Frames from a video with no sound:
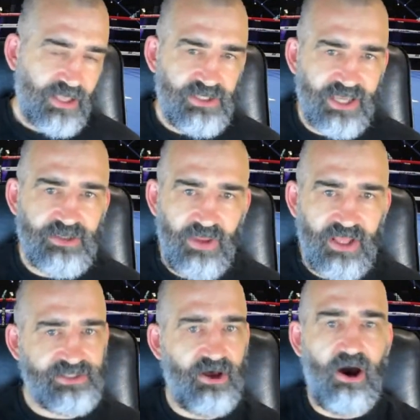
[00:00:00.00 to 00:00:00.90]
gets a bit
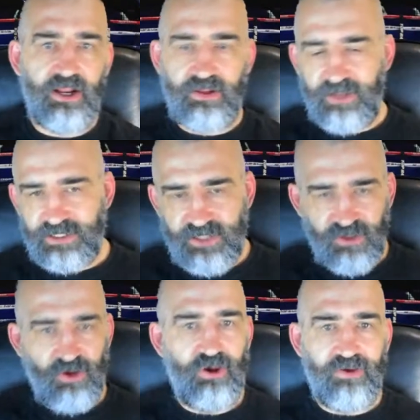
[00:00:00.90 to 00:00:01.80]
excited and gets the
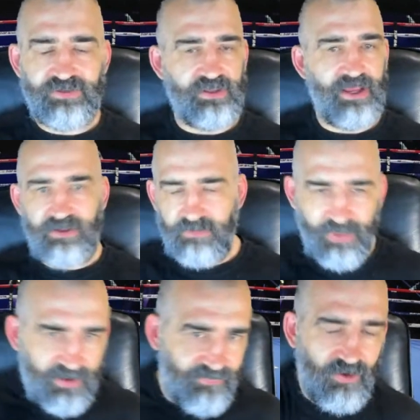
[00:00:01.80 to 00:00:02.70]
nerves and
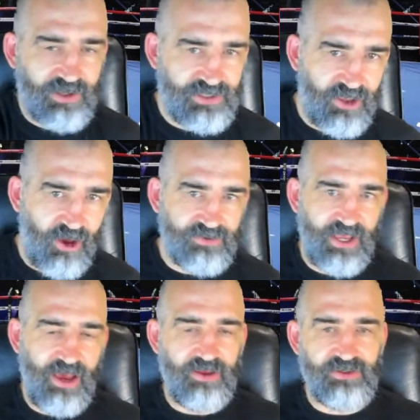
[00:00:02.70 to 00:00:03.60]
butterflies and goes
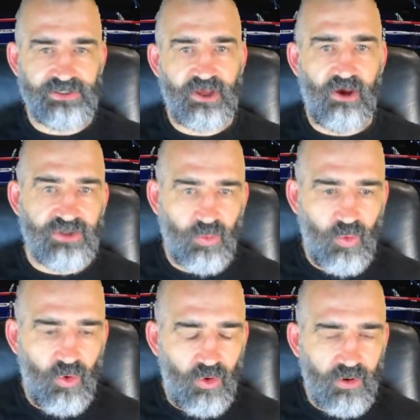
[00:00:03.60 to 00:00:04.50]
out and just goes to
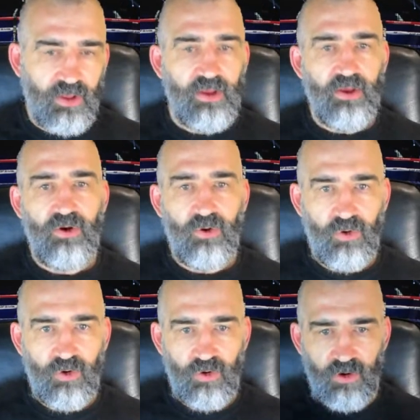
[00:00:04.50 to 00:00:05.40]
war,
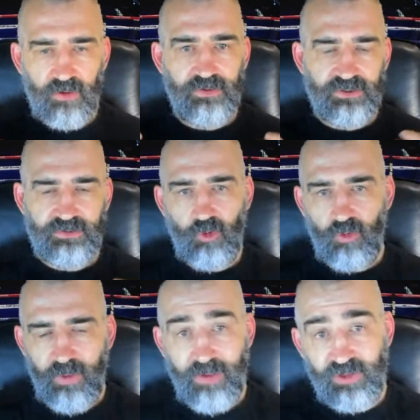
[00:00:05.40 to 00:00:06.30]
or
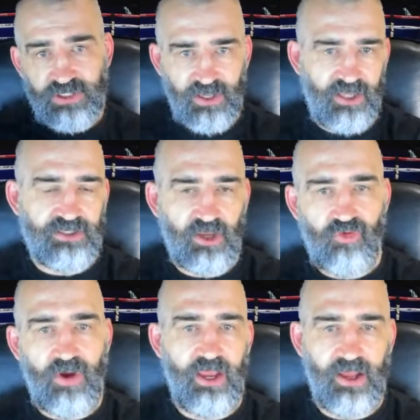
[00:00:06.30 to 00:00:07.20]
maybe she needs a
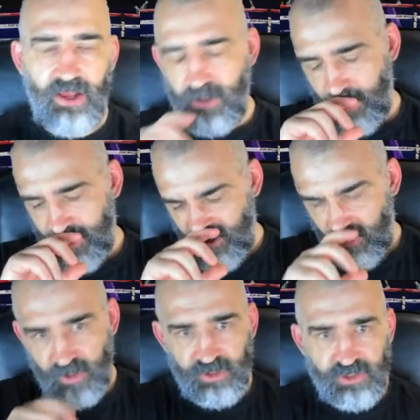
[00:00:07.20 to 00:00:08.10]
trainer
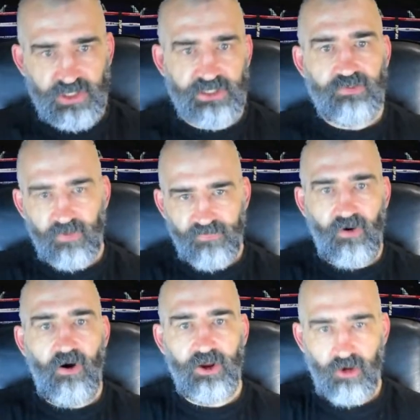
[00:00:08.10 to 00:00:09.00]
who can just
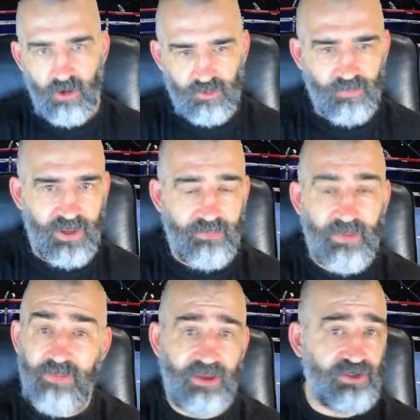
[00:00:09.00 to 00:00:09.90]
refine her a little bit.
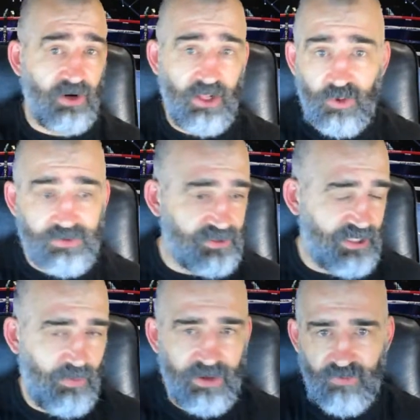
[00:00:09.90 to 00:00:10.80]
Maybe a Johnny Lewis or
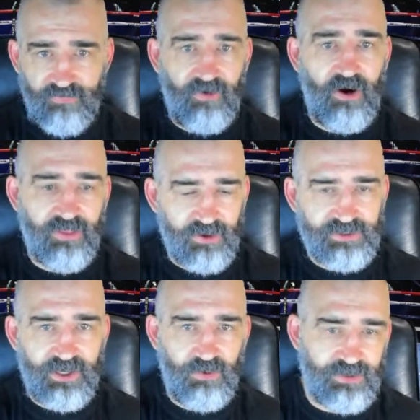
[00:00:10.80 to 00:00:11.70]
someone, refine those
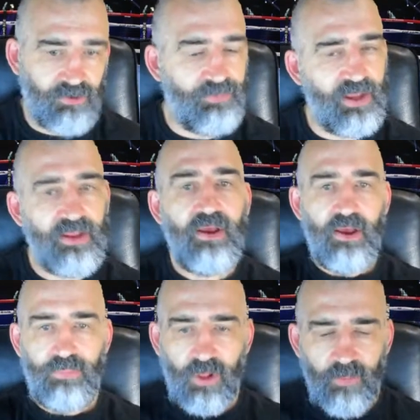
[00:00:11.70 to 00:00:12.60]
skills a little bit,
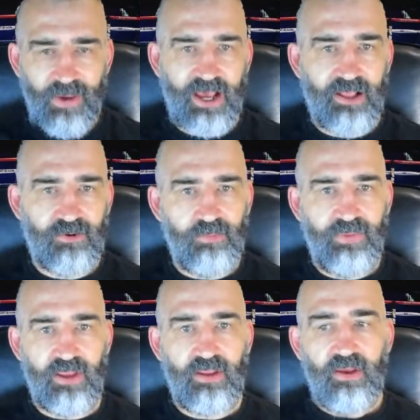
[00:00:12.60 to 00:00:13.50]
pull her back a little
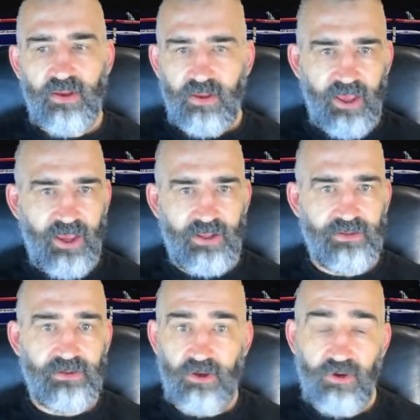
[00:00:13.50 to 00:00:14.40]
bit,
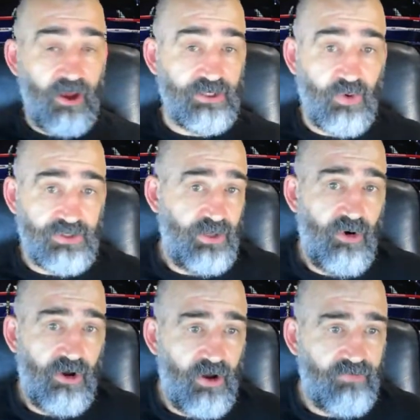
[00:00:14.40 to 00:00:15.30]
and who knows what she
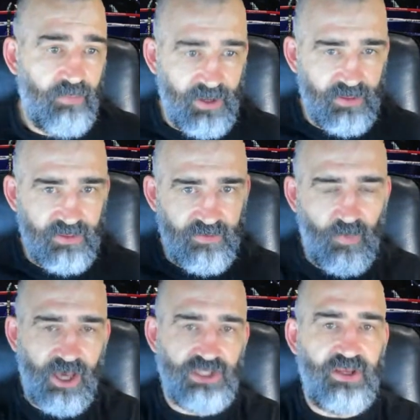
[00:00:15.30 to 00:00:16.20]
might offer. But the
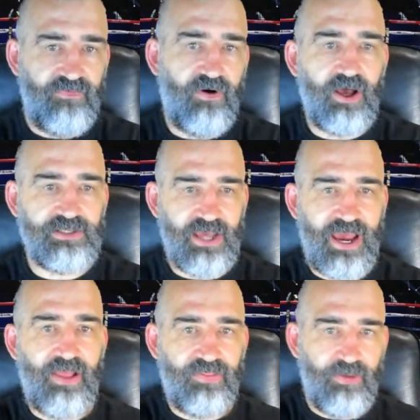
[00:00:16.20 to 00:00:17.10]
way she fights
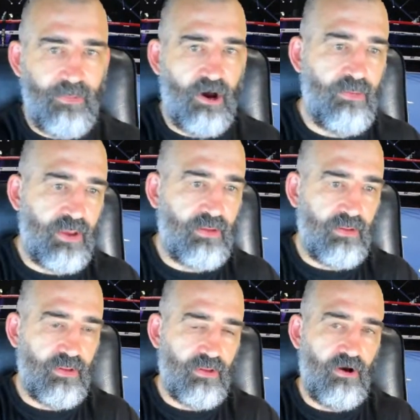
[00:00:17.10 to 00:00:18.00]
at the moment,
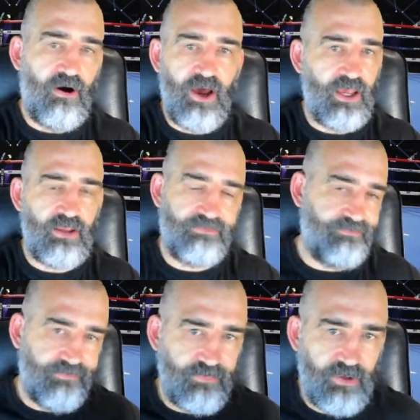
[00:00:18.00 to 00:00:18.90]
I
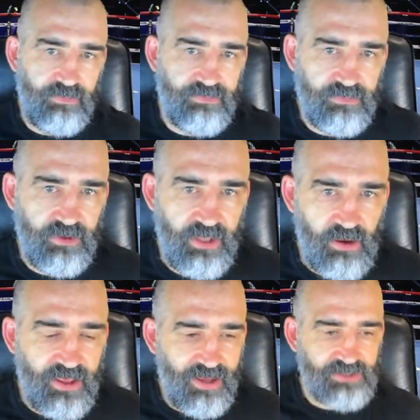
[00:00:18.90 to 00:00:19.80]

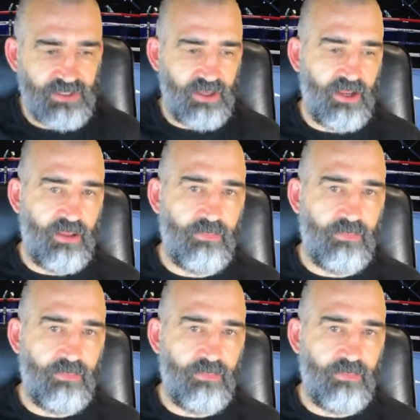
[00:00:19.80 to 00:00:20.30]
can't see her getting